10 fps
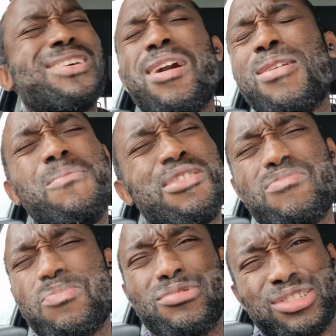Come on,
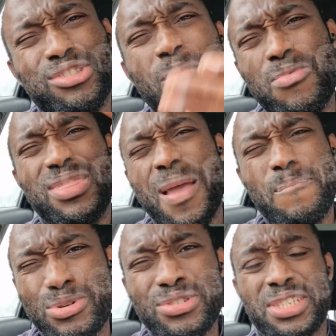people. Stop with the
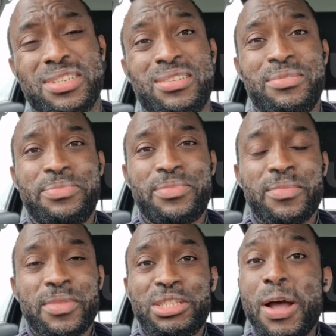bullshit.
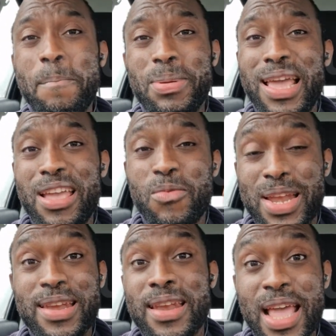Stop playing
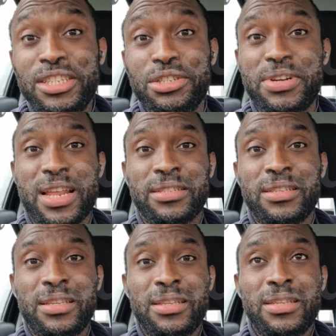with Nigerians.
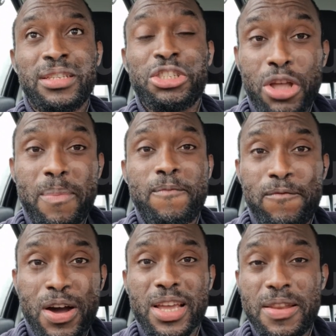Stop
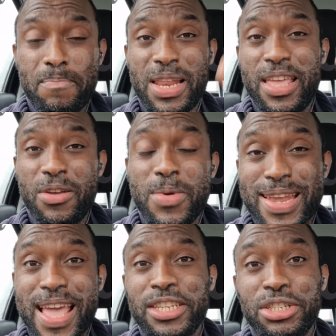fucking playing with
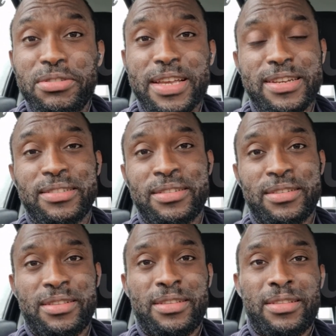Nigerians.
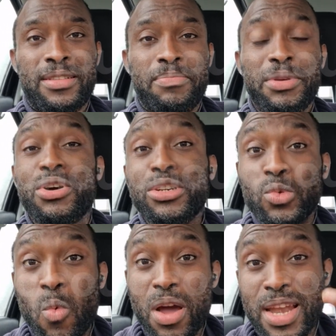Because
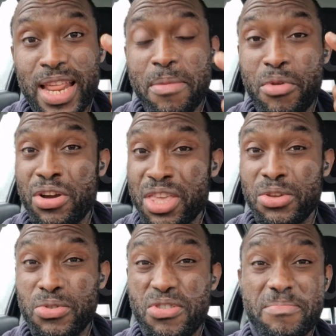one day, monkey
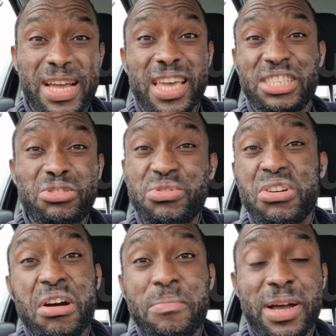go market, you know, go
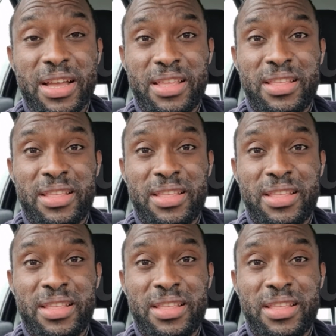come back.